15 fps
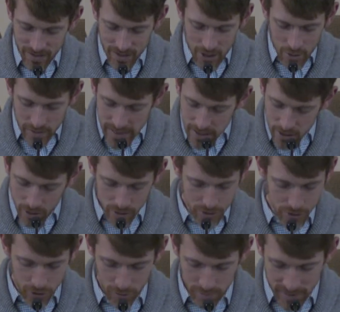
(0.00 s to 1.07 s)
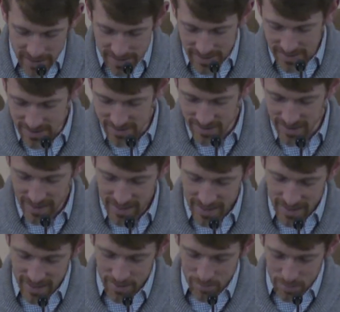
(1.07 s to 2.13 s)
With that cultural piece
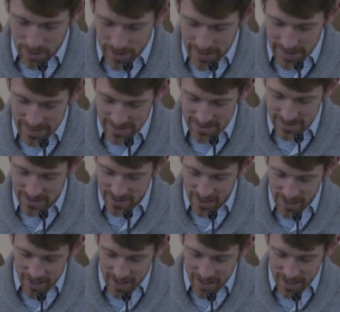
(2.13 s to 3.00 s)
in place,